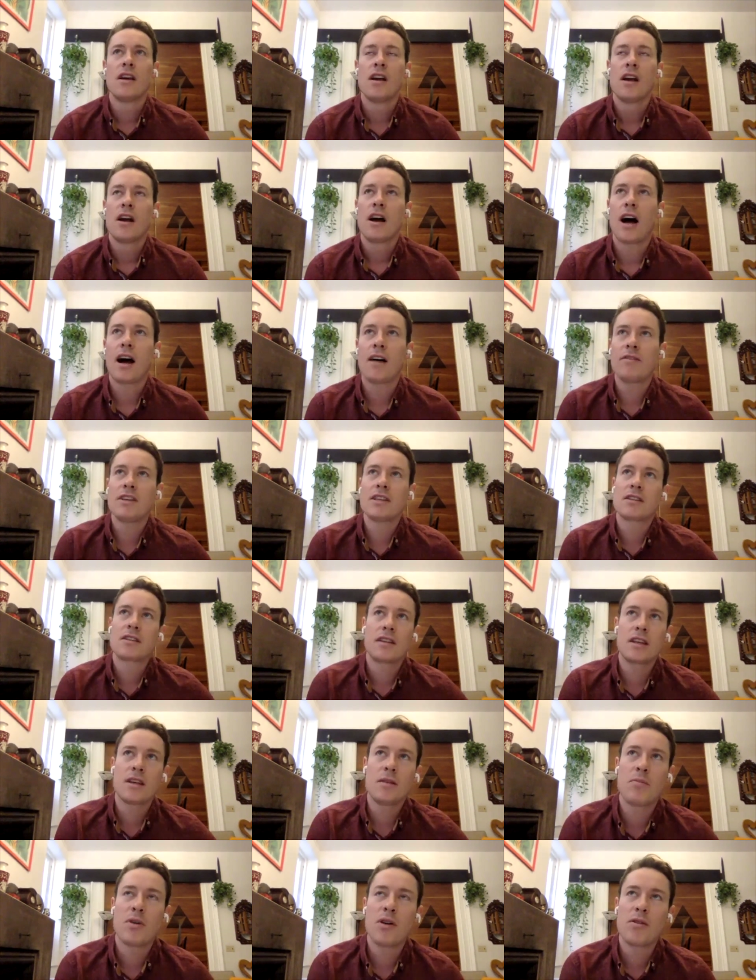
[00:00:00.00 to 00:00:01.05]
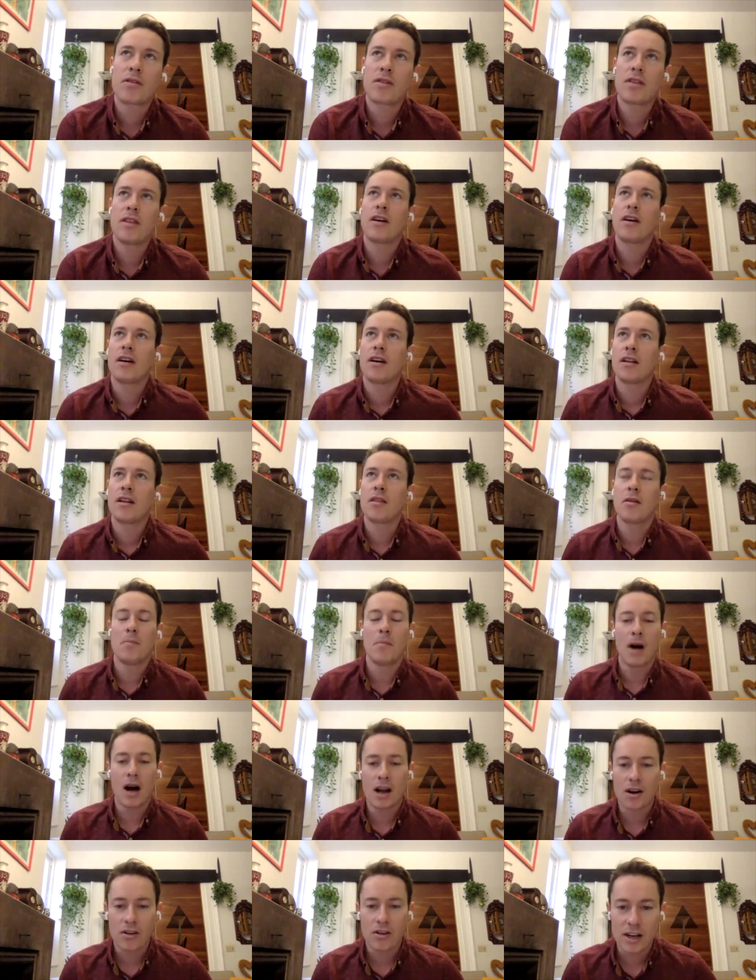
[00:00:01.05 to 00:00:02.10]
obviously, both the the
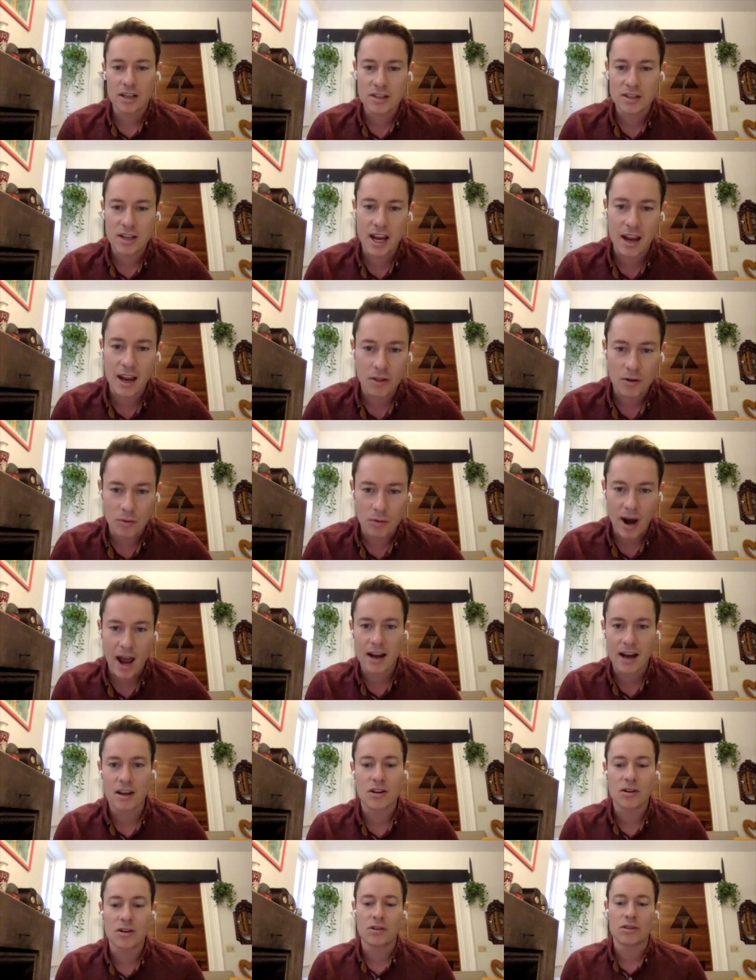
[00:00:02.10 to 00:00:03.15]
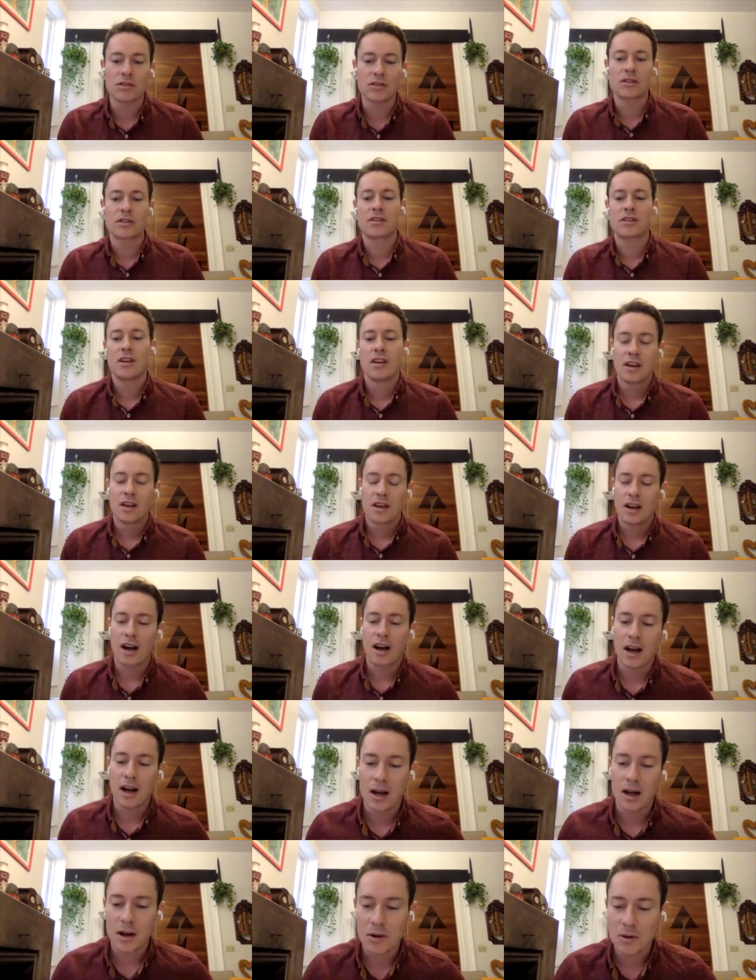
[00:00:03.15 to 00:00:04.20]
moderates and the radicals
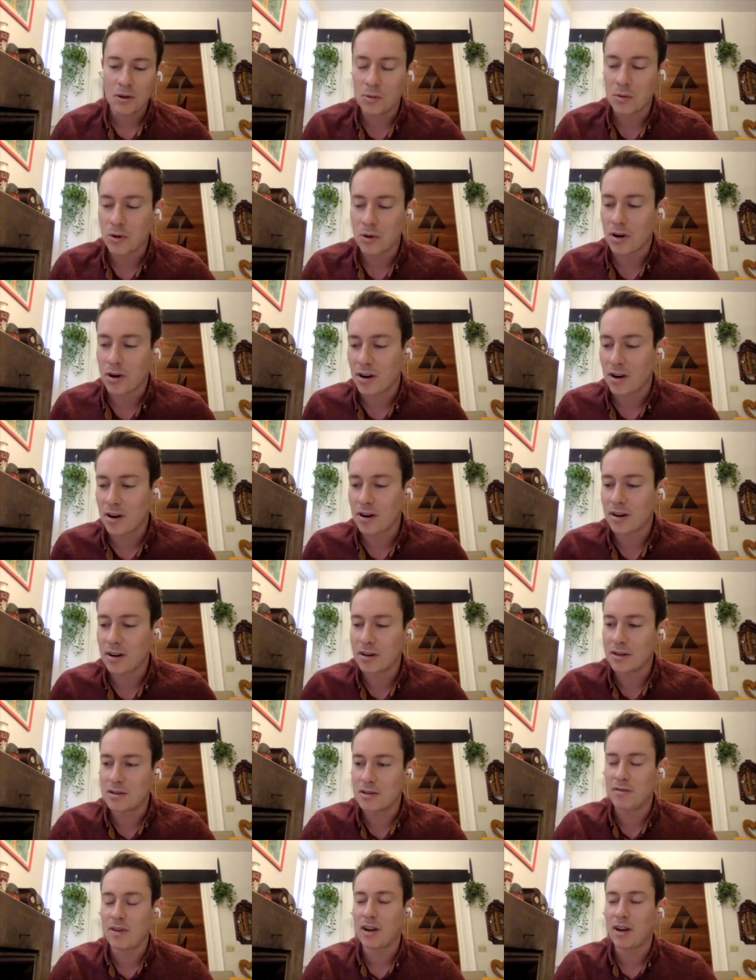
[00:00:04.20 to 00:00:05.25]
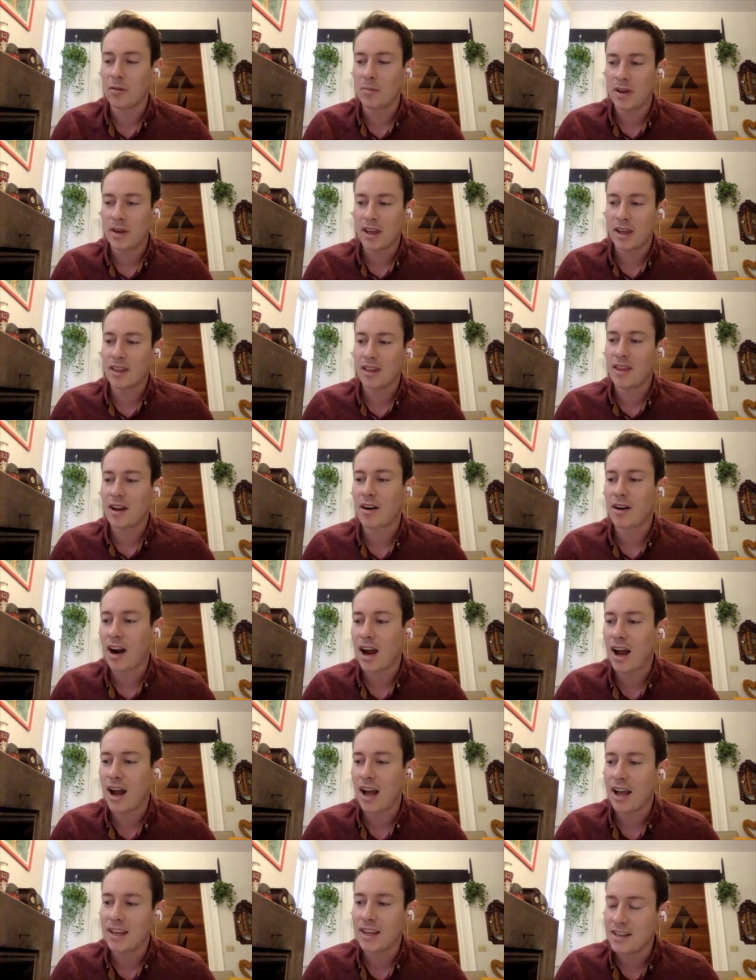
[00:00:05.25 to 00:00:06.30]
uh, were developing their
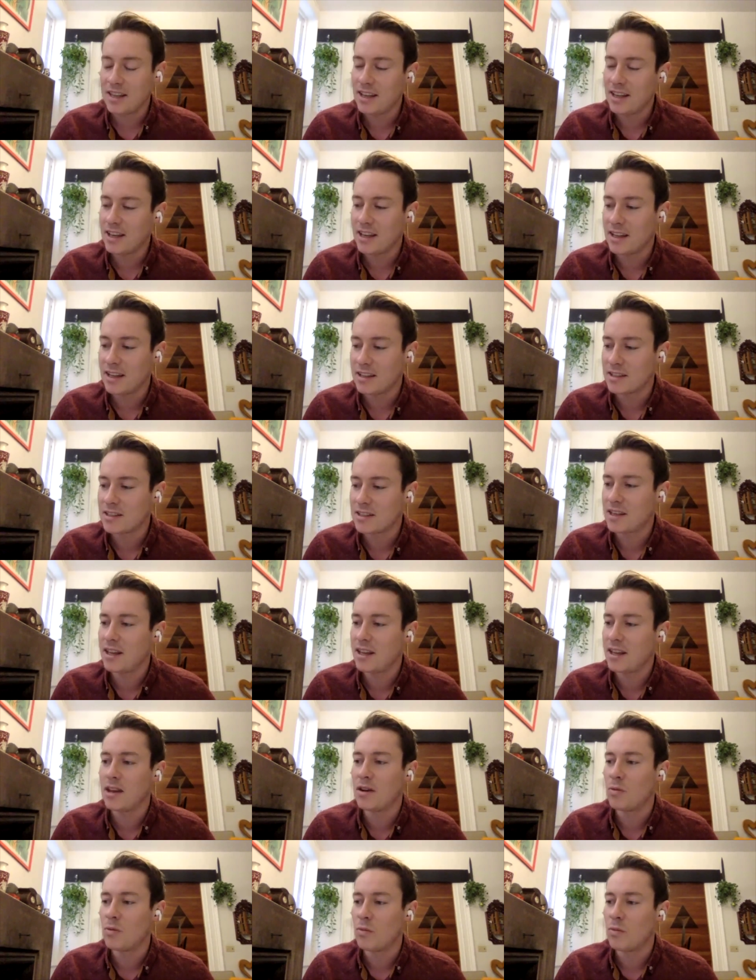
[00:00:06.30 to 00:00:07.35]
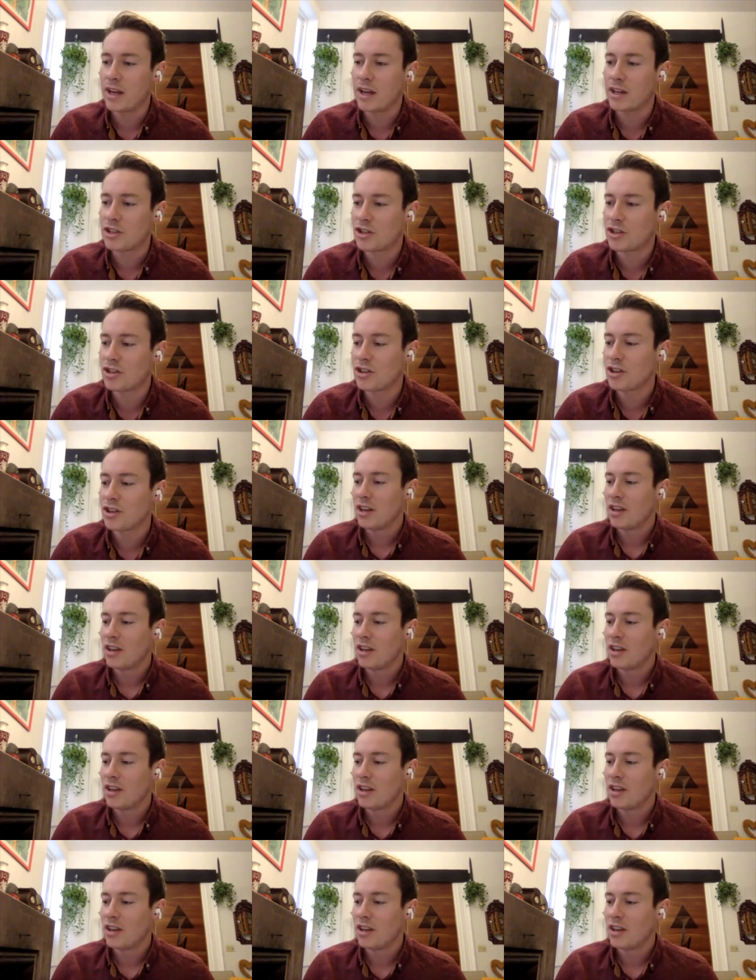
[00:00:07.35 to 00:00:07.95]
ideas in which